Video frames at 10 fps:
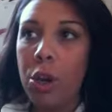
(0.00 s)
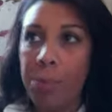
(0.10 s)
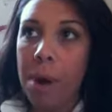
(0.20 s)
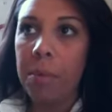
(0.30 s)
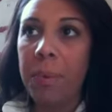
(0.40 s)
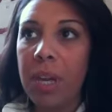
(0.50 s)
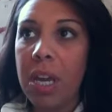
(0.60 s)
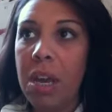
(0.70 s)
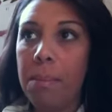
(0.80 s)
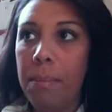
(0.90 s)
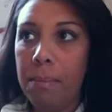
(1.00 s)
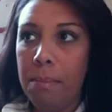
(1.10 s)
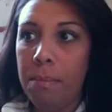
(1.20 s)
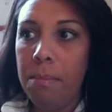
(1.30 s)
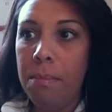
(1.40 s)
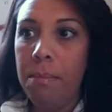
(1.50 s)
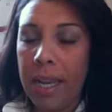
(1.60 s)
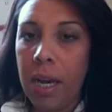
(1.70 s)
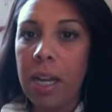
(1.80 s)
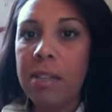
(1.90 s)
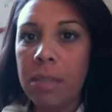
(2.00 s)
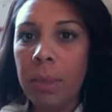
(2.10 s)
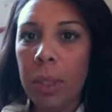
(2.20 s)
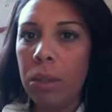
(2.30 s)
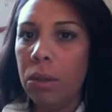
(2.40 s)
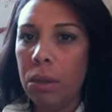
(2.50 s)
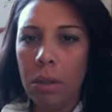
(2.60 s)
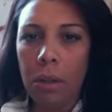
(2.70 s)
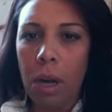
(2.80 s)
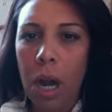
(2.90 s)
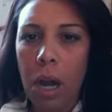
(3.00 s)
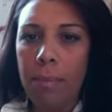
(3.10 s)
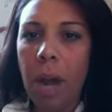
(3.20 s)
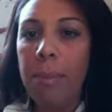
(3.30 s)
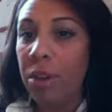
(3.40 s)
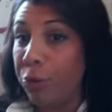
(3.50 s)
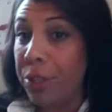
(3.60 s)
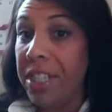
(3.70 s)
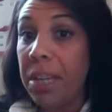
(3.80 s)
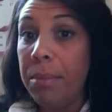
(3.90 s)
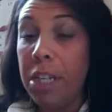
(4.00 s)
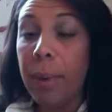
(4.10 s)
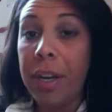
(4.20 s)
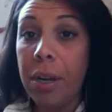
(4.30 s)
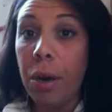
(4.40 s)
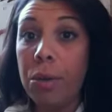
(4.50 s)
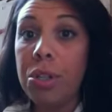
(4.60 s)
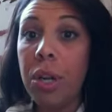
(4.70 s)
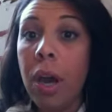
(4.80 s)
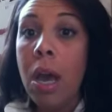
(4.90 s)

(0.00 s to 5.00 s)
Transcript: you're probably my customer, or I'm your free team Beachbody coach.